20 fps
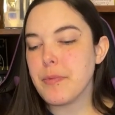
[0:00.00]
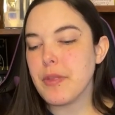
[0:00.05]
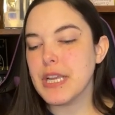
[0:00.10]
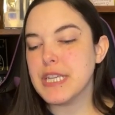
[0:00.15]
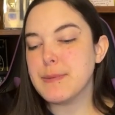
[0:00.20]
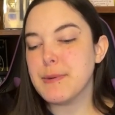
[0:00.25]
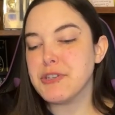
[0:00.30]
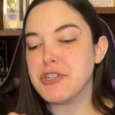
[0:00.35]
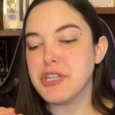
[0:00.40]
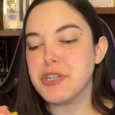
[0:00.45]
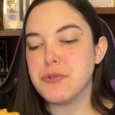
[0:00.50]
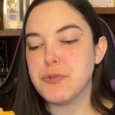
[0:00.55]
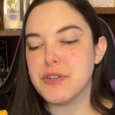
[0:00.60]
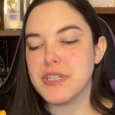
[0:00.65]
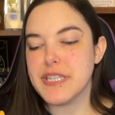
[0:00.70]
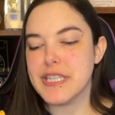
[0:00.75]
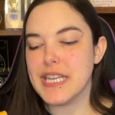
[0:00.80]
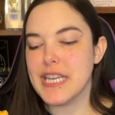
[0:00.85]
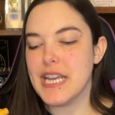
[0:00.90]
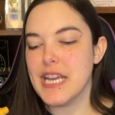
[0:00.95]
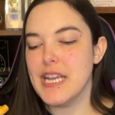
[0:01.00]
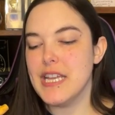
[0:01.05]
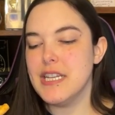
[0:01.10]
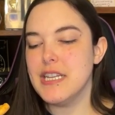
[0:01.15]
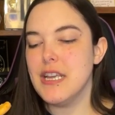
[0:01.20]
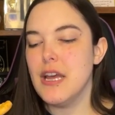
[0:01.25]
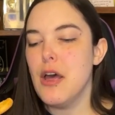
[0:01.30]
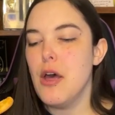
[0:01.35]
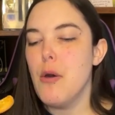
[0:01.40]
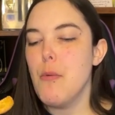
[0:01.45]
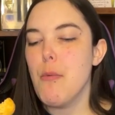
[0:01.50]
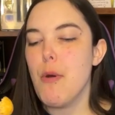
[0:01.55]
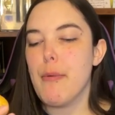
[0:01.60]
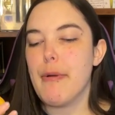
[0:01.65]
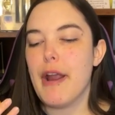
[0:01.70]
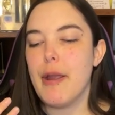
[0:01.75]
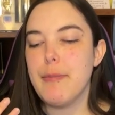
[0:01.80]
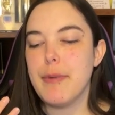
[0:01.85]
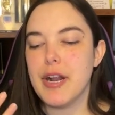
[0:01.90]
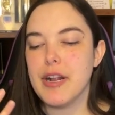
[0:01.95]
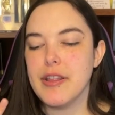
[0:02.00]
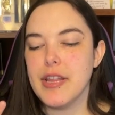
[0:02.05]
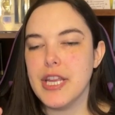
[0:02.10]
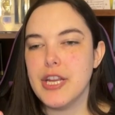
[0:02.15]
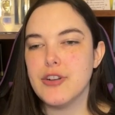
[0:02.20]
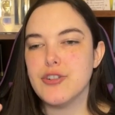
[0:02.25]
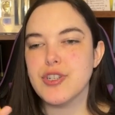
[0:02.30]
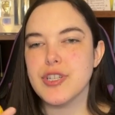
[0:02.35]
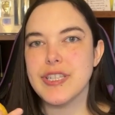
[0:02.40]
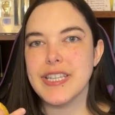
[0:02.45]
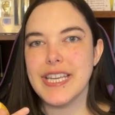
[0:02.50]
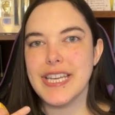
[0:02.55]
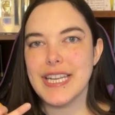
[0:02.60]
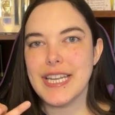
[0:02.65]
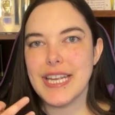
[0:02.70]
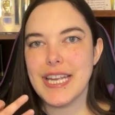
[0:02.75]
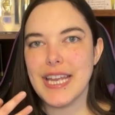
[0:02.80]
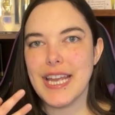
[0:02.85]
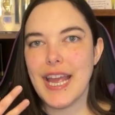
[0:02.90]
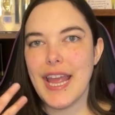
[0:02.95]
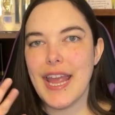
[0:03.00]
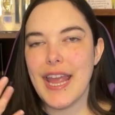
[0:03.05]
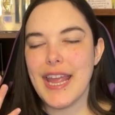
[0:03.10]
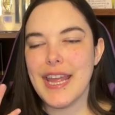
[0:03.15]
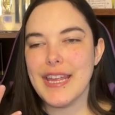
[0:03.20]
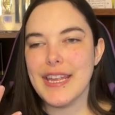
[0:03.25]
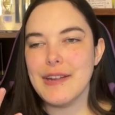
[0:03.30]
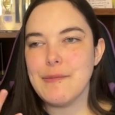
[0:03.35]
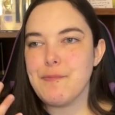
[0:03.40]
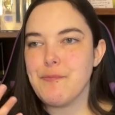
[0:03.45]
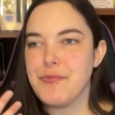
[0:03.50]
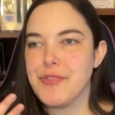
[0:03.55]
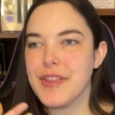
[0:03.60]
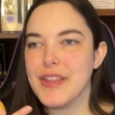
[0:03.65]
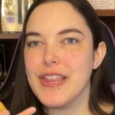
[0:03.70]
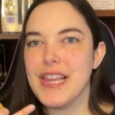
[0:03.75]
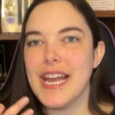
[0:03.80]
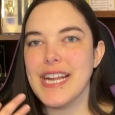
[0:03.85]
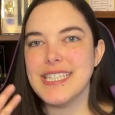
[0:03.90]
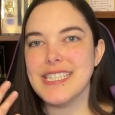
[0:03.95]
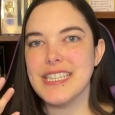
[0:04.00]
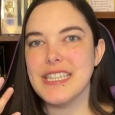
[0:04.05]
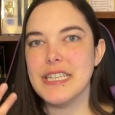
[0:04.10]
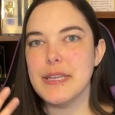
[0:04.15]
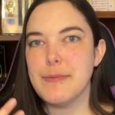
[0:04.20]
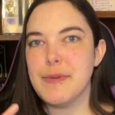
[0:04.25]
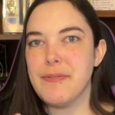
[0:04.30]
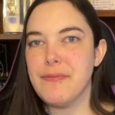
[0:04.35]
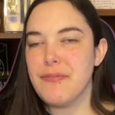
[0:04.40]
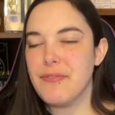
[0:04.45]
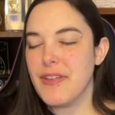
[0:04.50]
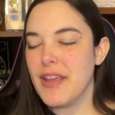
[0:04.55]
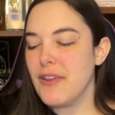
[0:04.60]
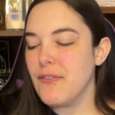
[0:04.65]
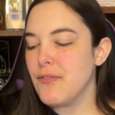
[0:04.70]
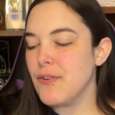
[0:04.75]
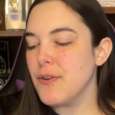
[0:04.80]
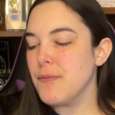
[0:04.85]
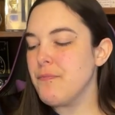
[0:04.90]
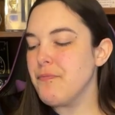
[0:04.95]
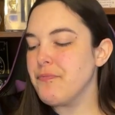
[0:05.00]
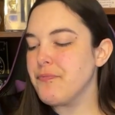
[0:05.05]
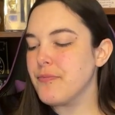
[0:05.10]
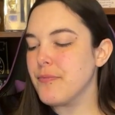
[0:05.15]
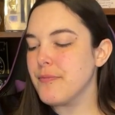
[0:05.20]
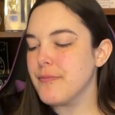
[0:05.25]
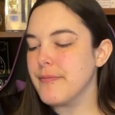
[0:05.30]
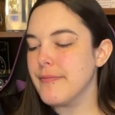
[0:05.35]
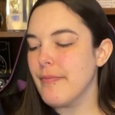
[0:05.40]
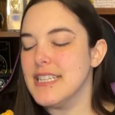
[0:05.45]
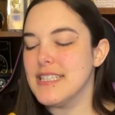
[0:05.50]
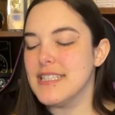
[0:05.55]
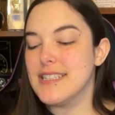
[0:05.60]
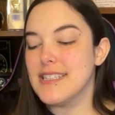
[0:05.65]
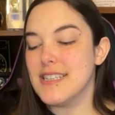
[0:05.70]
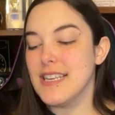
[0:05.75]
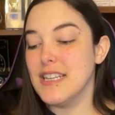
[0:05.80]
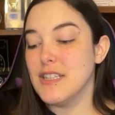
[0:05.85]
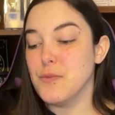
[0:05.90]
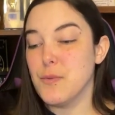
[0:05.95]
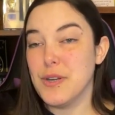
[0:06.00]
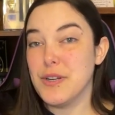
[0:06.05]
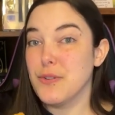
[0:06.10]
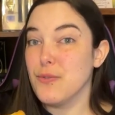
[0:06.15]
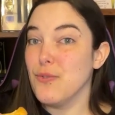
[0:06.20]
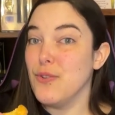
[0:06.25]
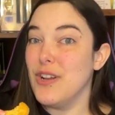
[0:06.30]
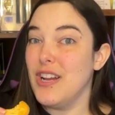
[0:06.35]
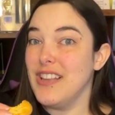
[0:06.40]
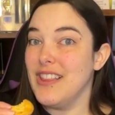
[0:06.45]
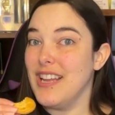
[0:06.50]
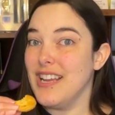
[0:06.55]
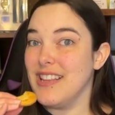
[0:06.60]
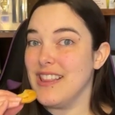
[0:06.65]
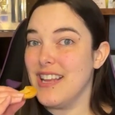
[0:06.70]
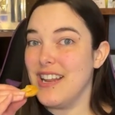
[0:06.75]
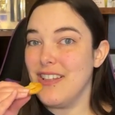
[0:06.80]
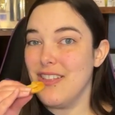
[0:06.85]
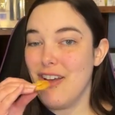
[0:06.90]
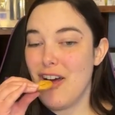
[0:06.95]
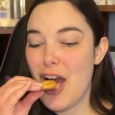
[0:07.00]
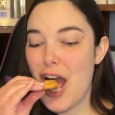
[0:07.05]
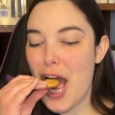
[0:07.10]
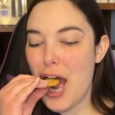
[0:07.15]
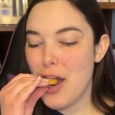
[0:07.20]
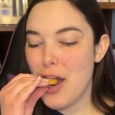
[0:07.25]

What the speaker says: especially towards the end, but primarily you're just getting a light lemon flavor. It's wonderful. I like that a lot.